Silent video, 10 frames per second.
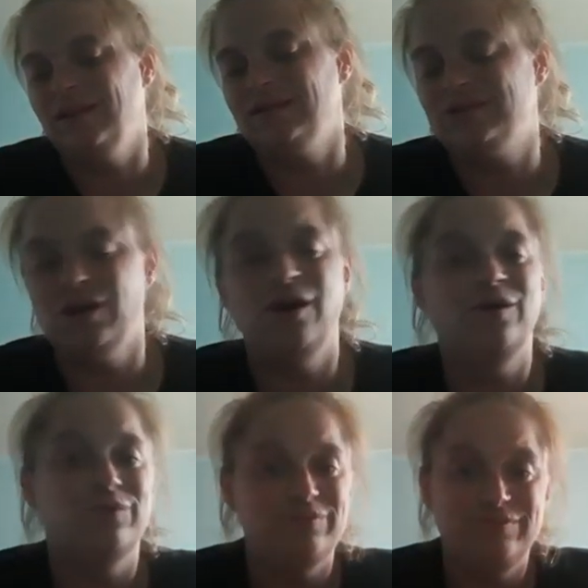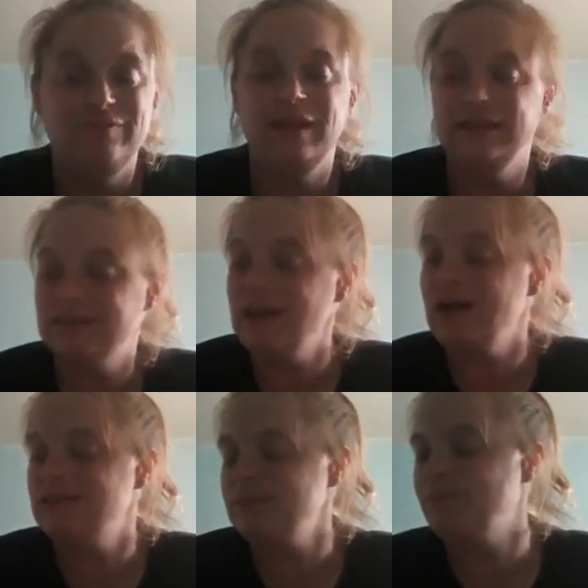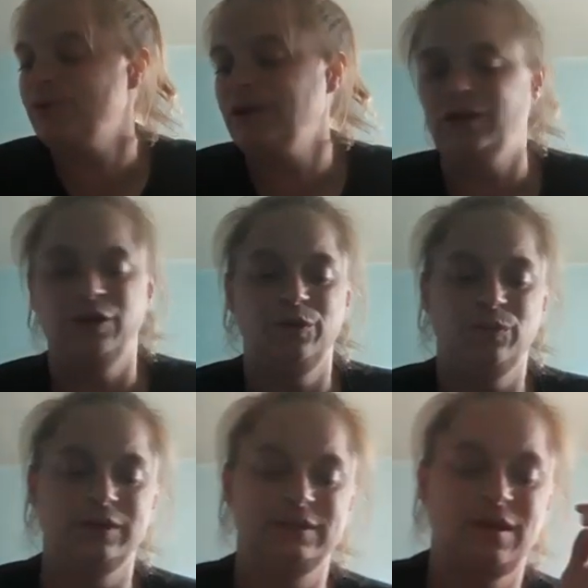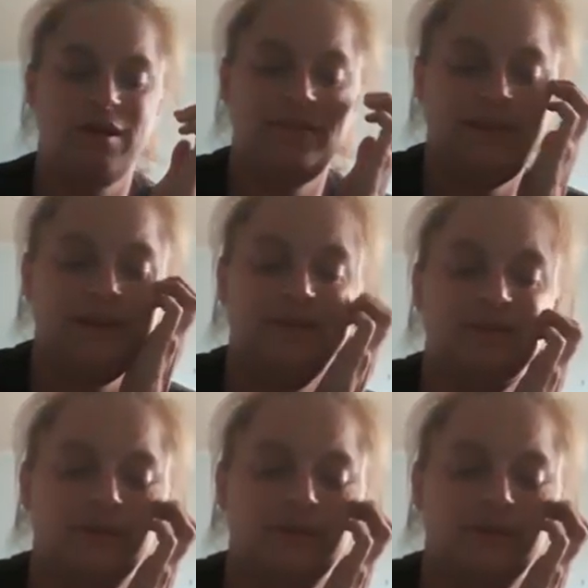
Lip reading: So he's got some pretty good ones on there.